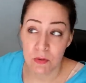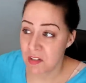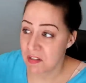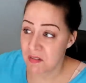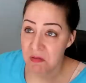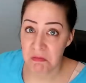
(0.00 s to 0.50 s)

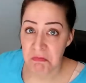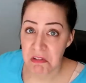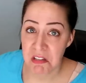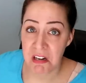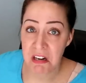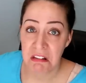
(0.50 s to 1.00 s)
just
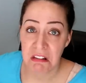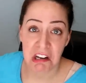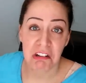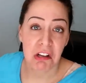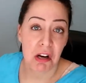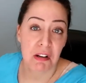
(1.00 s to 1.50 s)
sitting
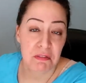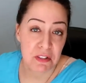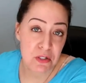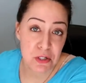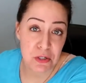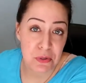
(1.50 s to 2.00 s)
there,
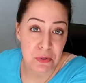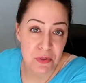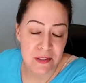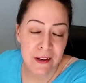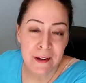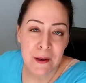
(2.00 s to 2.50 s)
Converse shoes.